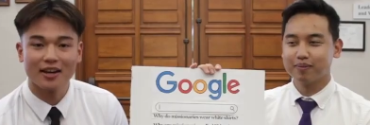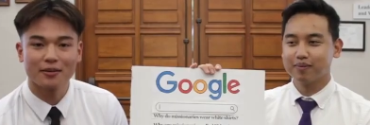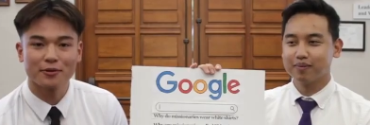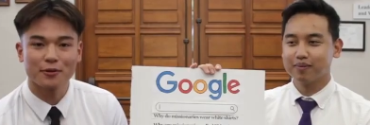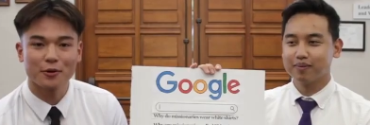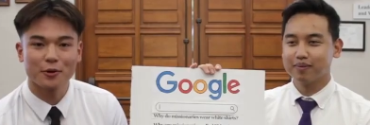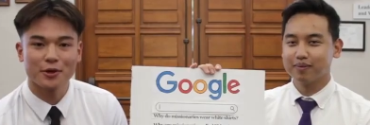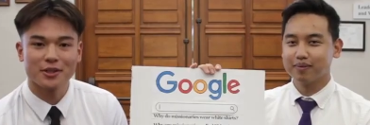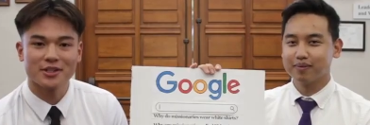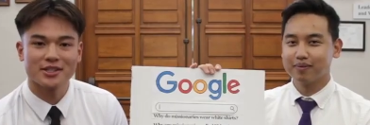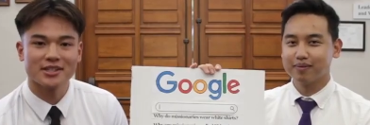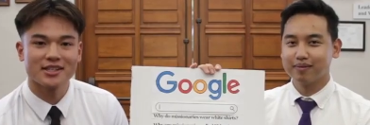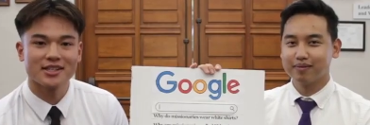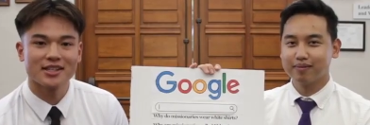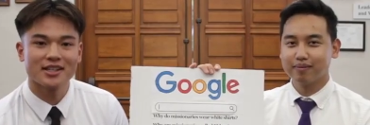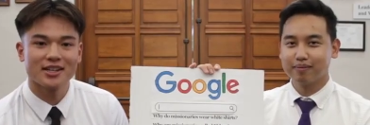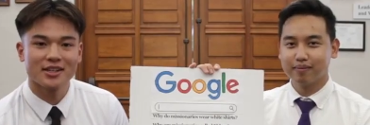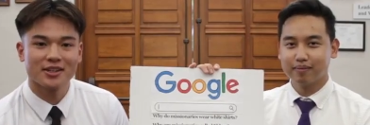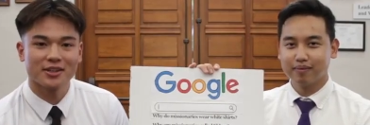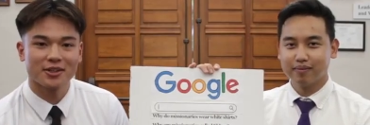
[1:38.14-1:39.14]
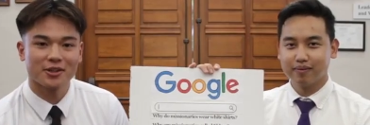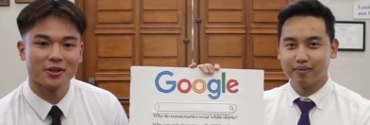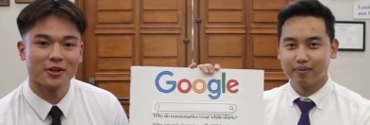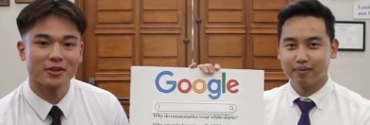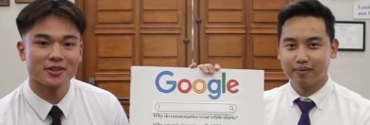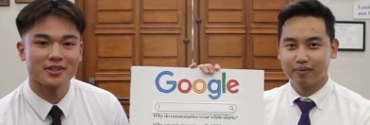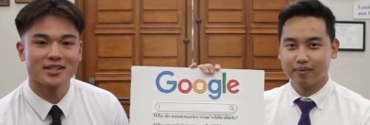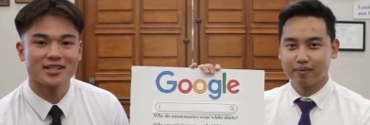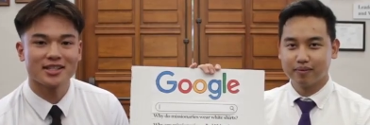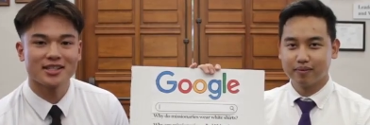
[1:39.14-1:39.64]
Speaker 1: of course. They're
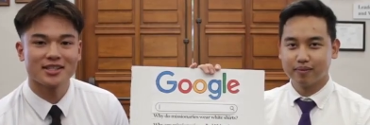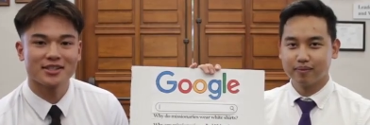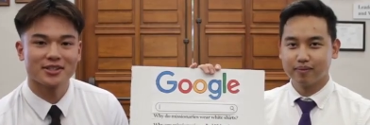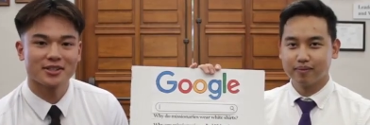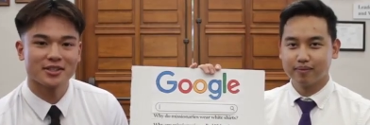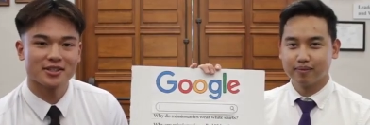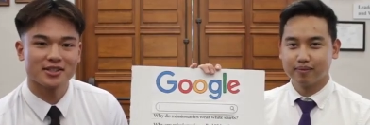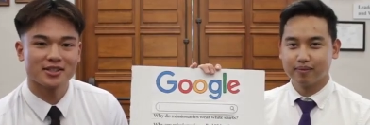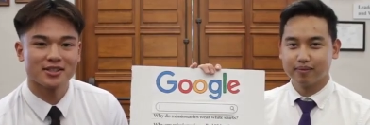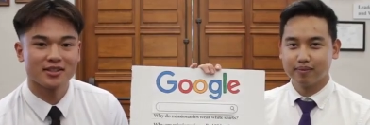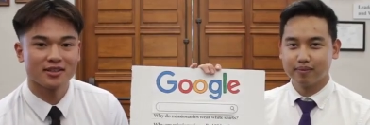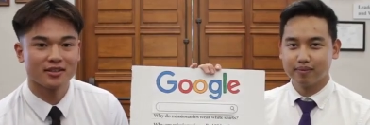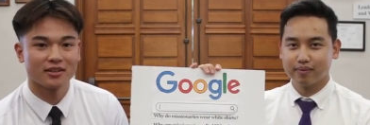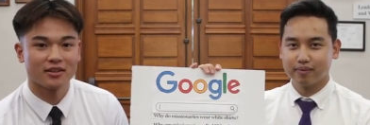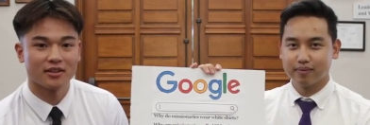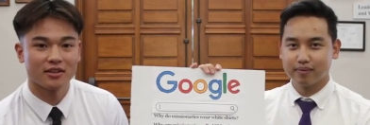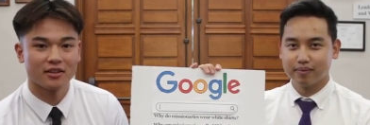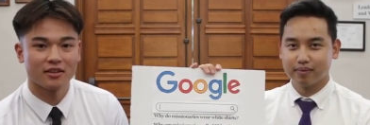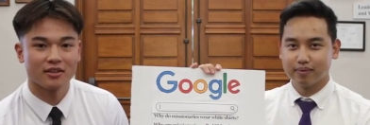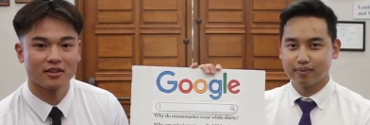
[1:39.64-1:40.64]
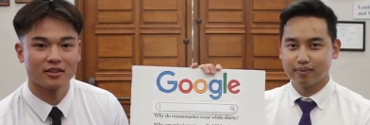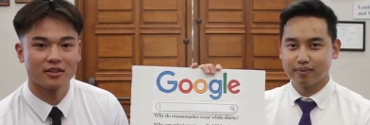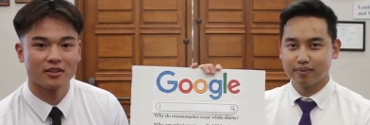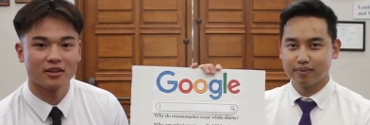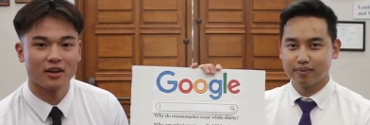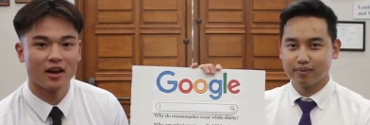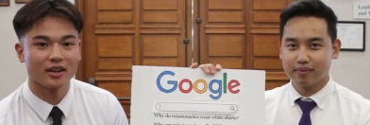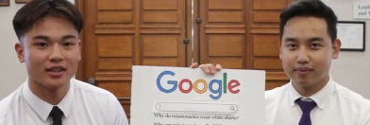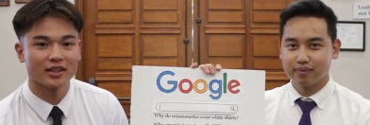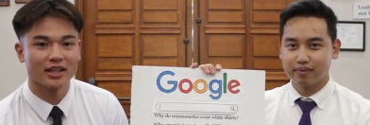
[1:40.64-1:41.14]
called sisters,
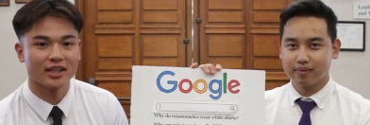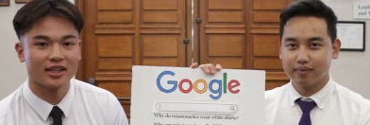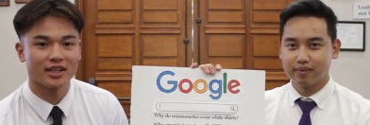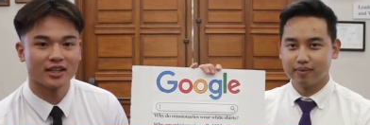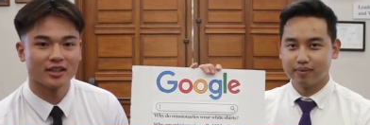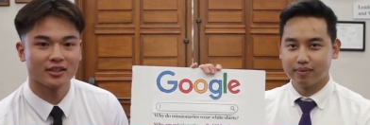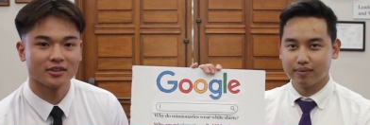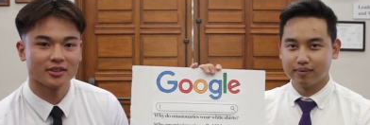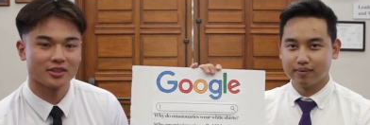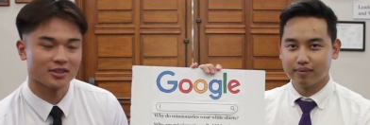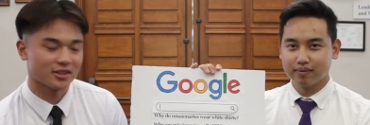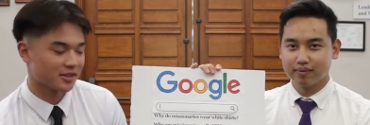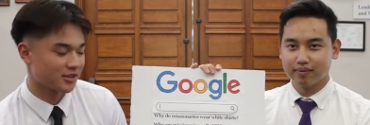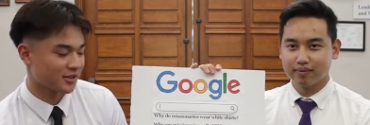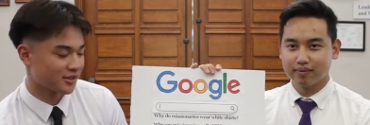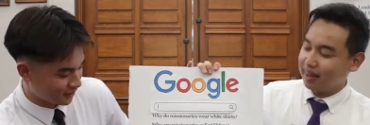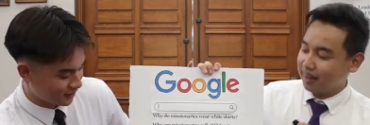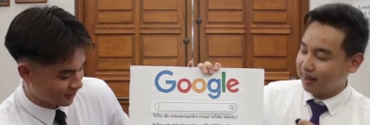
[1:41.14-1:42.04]
not lady elders.